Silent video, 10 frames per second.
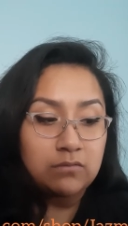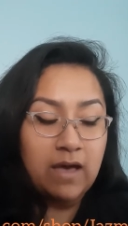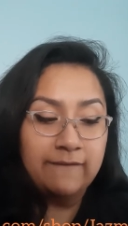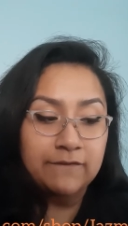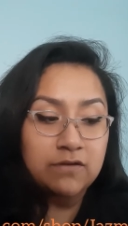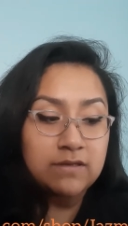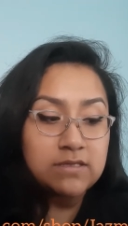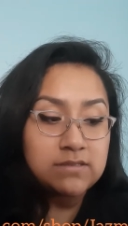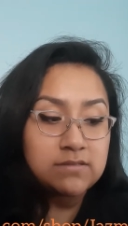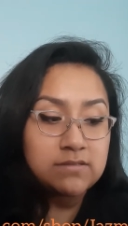after
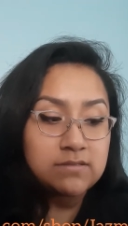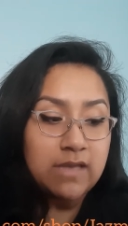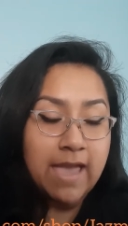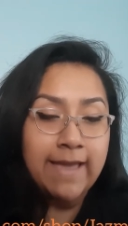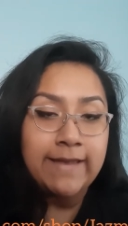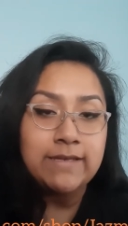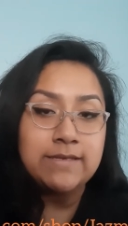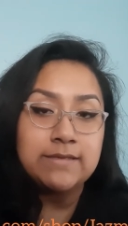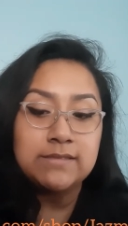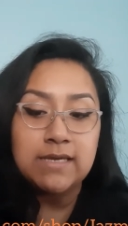this
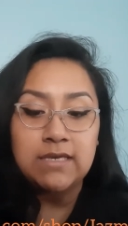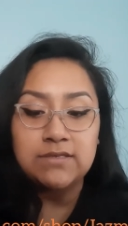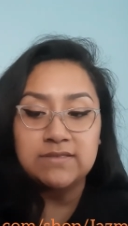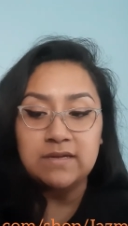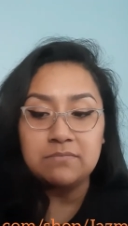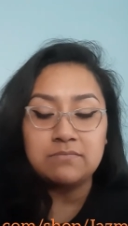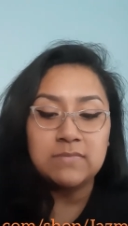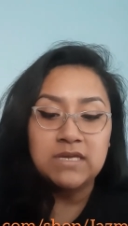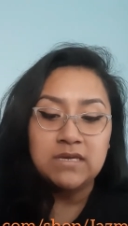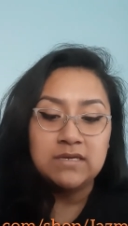and change some
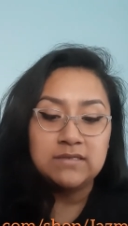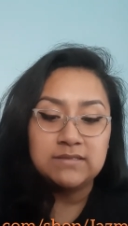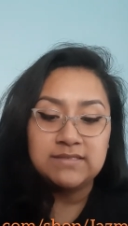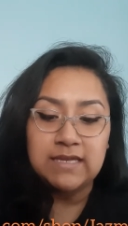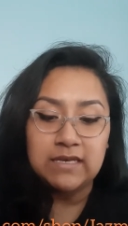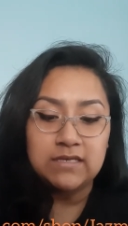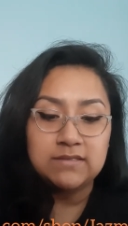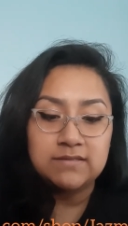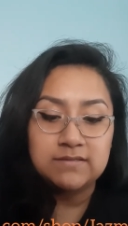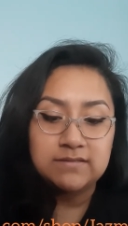
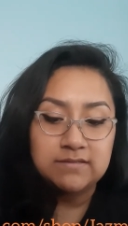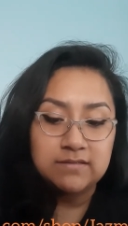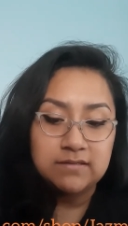settings